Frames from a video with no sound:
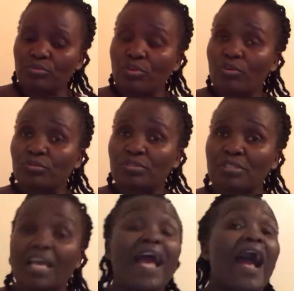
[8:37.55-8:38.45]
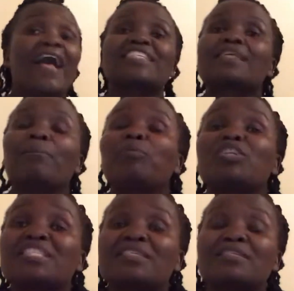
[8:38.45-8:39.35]
those, a support
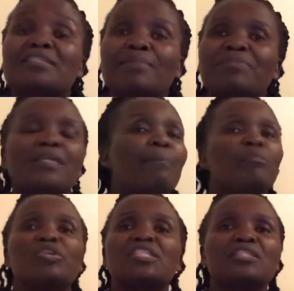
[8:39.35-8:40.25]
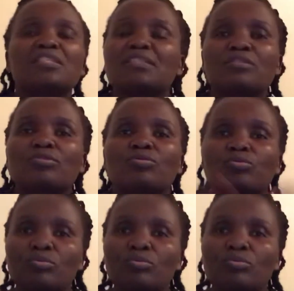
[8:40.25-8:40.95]
system, somebody just to